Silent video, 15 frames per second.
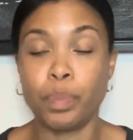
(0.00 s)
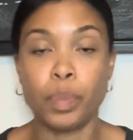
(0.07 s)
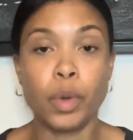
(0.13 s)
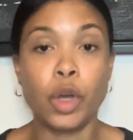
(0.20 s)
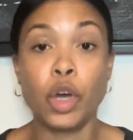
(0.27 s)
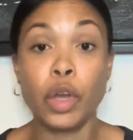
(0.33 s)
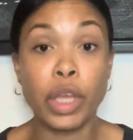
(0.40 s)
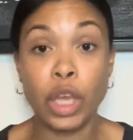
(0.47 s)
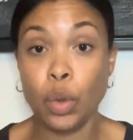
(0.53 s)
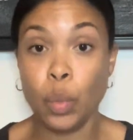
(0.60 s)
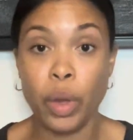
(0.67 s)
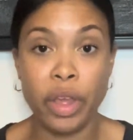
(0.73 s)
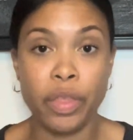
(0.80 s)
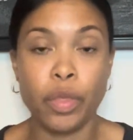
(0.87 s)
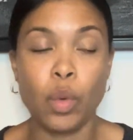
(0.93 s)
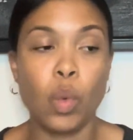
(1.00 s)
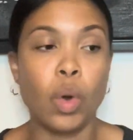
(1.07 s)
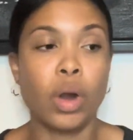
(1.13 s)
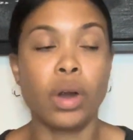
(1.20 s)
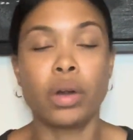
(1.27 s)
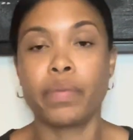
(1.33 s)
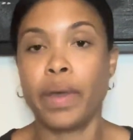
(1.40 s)
cooking with
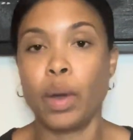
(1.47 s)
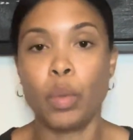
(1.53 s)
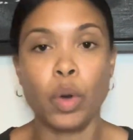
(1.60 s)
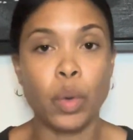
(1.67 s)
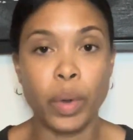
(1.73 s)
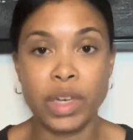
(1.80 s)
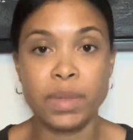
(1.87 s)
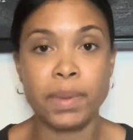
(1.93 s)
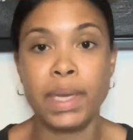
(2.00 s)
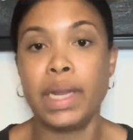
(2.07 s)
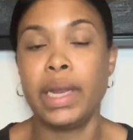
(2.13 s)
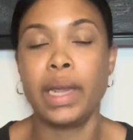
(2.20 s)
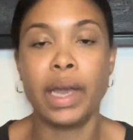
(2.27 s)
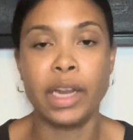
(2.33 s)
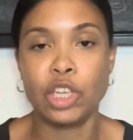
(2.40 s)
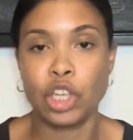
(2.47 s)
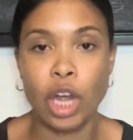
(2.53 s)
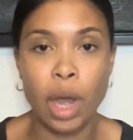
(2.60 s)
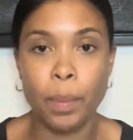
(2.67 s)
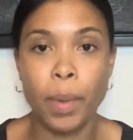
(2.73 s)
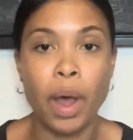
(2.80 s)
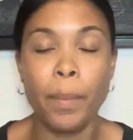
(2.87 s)
or that we're going to be eating, I
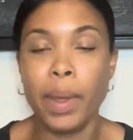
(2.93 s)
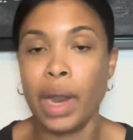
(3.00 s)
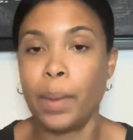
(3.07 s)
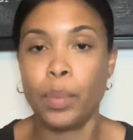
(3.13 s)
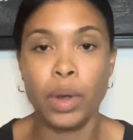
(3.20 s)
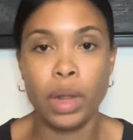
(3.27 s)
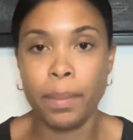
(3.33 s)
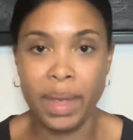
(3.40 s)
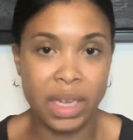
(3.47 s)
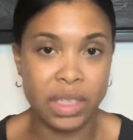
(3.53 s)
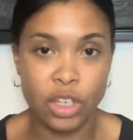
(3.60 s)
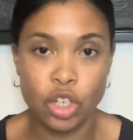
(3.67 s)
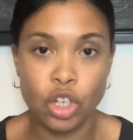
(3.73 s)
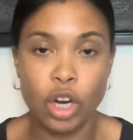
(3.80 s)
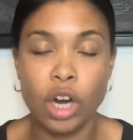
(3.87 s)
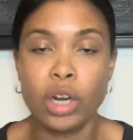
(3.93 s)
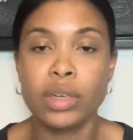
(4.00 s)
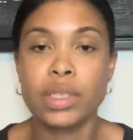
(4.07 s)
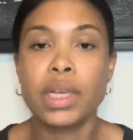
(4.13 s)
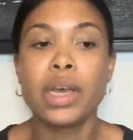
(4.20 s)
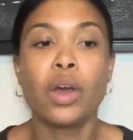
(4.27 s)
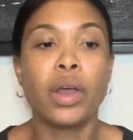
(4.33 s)
chop up and I put in mason
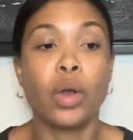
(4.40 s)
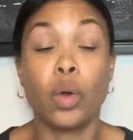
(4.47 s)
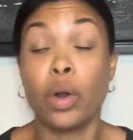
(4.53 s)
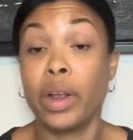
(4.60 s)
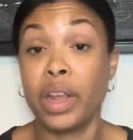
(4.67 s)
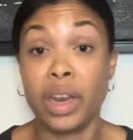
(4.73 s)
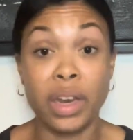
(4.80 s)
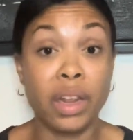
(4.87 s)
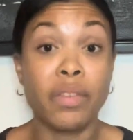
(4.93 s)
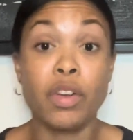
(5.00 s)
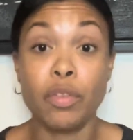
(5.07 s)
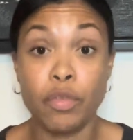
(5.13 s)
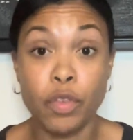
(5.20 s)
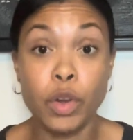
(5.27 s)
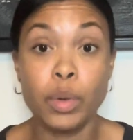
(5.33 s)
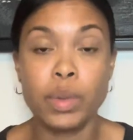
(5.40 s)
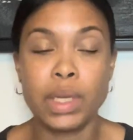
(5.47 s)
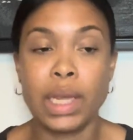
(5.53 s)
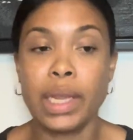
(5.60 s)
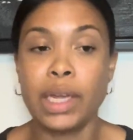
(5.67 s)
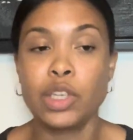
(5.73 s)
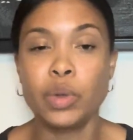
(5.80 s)
jars, or in even fruits.
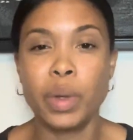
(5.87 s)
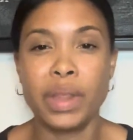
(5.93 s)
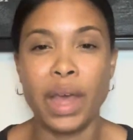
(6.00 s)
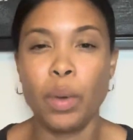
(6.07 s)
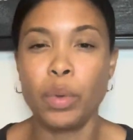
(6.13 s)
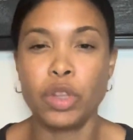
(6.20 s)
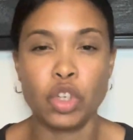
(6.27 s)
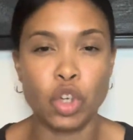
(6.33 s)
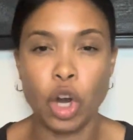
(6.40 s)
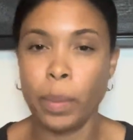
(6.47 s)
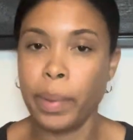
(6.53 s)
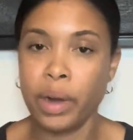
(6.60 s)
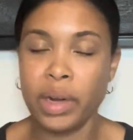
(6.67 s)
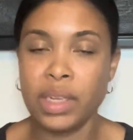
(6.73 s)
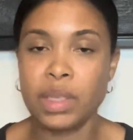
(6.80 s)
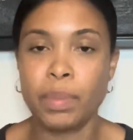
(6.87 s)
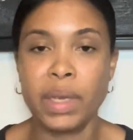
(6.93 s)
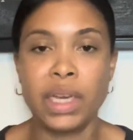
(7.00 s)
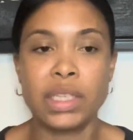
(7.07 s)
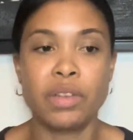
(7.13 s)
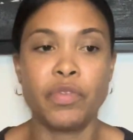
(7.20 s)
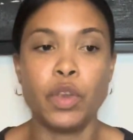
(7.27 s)
I like doing that with strawberries
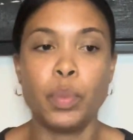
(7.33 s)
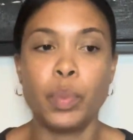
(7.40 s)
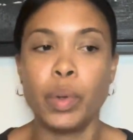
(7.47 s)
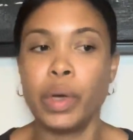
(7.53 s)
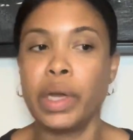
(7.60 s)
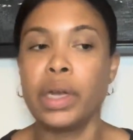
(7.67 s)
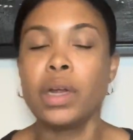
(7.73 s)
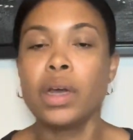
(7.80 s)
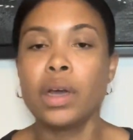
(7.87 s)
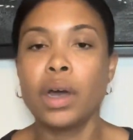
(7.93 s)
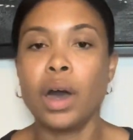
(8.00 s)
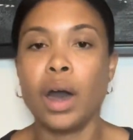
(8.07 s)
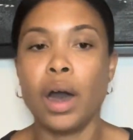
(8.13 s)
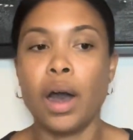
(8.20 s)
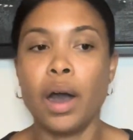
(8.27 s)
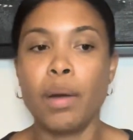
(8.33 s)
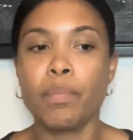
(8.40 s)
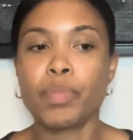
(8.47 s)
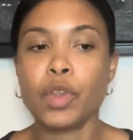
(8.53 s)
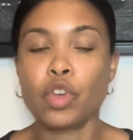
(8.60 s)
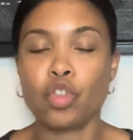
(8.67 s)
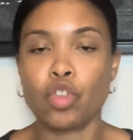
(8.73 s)
because if you put
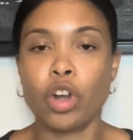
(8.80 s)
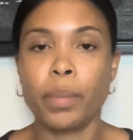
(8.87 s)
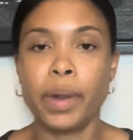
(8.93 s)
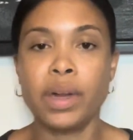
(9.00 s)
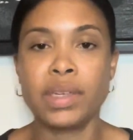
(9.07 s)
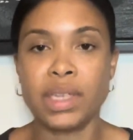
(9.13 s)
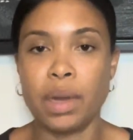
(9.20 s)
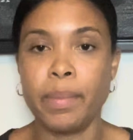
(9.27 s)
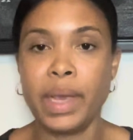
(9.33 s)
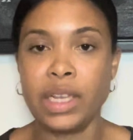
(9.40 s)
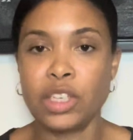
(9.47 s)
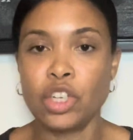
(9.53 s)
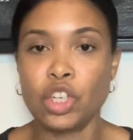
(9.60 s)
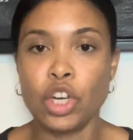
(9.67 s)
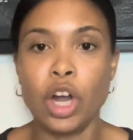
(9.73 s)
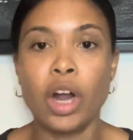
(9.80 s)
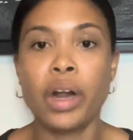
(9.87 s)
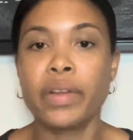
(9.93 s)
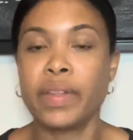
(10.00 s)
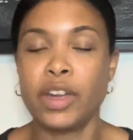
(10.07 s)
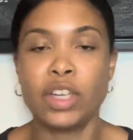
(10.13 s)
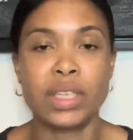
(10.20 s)
strawberries in a mason
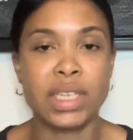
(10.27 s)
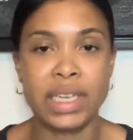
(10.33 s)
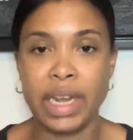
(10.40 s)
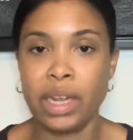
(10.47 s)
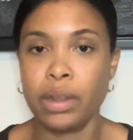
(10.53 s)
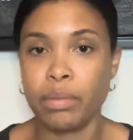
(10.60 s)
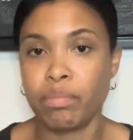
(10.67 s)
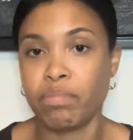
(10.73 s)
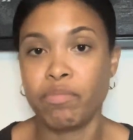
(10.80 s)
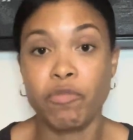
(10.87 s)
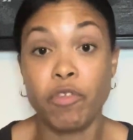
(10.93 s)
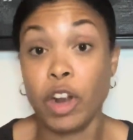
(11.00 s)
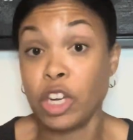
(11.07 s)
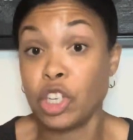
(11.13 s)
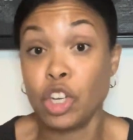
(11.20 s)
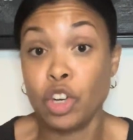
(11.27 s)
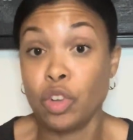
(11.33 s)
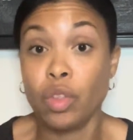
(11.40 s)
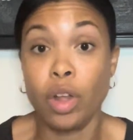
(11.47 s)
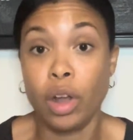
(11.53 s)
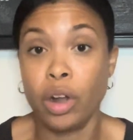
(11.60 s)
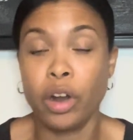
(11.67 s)
jar, they just stay fresher
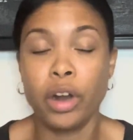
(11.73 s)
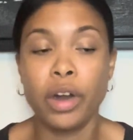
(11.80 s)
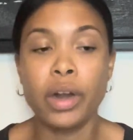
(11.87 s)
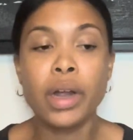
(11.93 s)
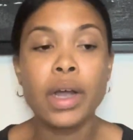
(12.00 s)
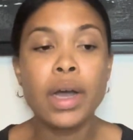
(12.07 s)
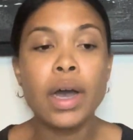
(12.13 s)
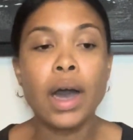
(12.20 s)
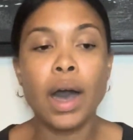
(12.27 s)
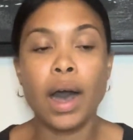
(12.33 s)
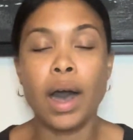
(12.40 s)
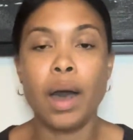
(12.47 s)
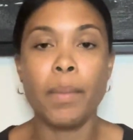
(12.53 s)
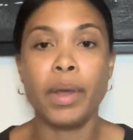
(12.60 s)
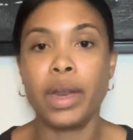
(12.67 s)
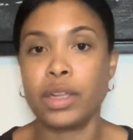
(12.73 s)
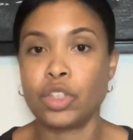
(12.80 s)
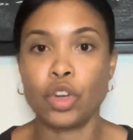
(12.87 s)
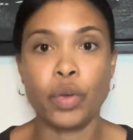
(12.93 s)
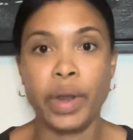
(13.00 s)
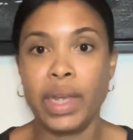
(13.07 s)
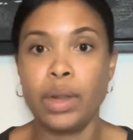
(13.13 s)
longer. And it's
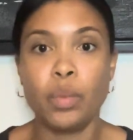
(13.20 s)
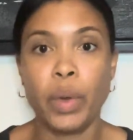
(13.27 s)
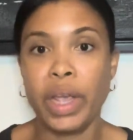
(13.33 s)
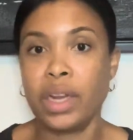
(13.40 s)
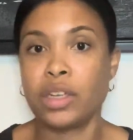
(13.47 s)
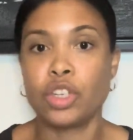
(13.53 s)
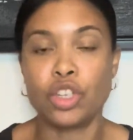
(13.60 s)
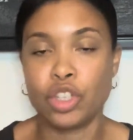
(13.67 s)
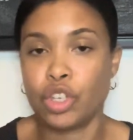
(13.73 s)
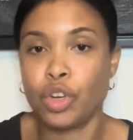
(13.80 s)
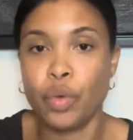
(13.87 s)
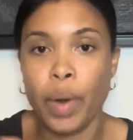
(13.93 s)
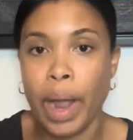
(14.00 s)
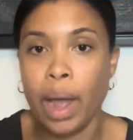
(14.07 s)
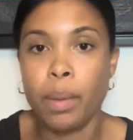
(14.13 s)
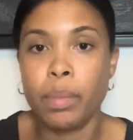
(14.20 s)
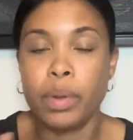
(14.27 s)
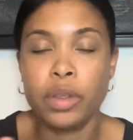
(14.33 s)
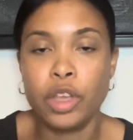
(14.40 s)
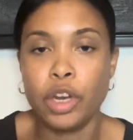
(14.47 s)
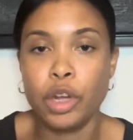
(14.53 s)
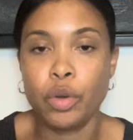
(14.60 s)
a great way to
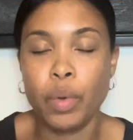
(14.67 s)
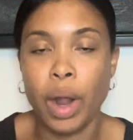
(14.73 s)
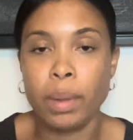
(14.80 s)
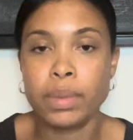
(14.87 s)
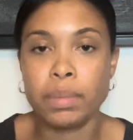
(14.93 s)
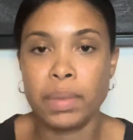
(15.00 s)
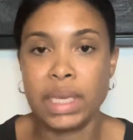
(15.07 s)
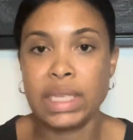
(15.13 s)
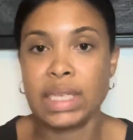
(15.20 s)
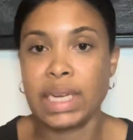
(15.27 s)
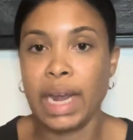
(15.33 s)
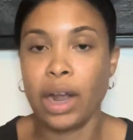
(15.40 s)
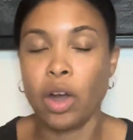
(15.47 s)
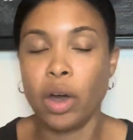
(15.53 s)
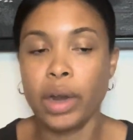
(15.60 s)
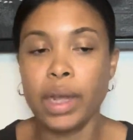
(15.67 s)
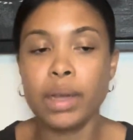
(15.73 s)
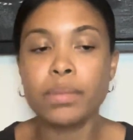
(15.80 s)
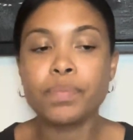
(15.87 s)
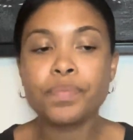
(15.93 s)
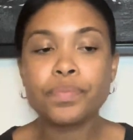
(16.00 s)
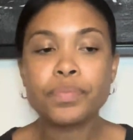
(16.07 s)
grab something and snack on it.